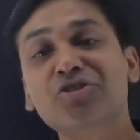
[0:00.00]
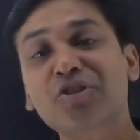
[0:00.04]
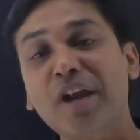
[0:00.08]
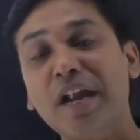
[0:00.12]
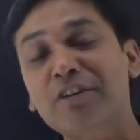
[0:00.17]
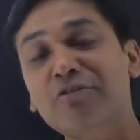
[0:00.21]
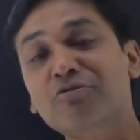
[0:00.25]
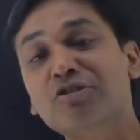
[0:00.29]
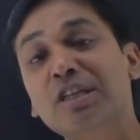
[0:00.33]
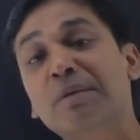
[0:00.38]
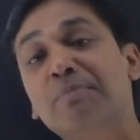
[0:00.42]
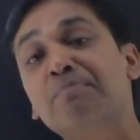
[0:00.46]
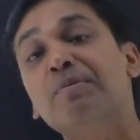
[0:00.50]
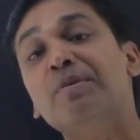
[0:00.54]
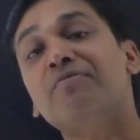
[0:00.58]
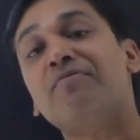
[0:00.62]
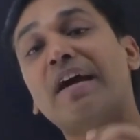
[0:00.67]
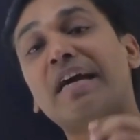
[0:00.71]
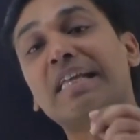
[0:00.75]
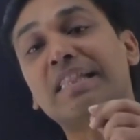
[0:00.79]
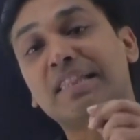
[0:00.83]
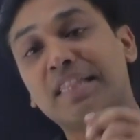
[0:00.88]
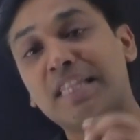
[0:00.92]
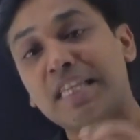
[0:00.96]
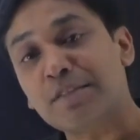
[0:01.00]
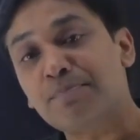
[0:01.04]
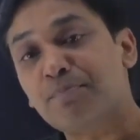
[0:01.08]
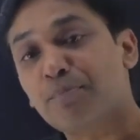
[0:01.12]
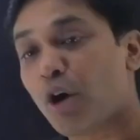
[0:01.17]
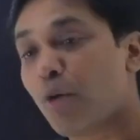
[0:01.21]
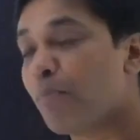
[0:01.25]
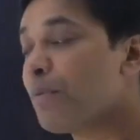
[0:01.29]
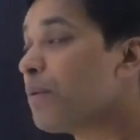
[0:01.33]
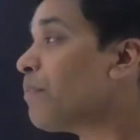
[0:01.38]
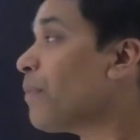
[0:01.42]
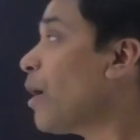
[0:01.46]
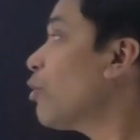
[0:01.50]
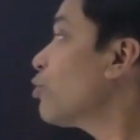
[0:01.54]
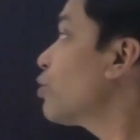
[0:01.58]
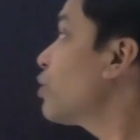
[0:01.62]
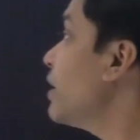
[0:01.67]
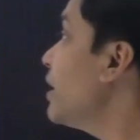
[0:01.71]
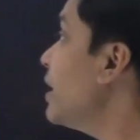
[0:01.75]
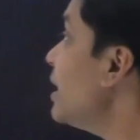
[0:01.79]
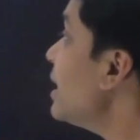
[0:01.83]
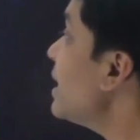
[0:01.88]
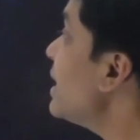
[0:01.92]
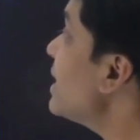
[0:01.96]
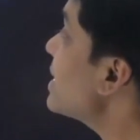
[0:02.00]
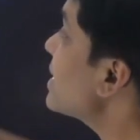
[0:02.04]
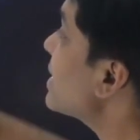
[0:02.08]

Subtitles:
try to simplify this problem out here. It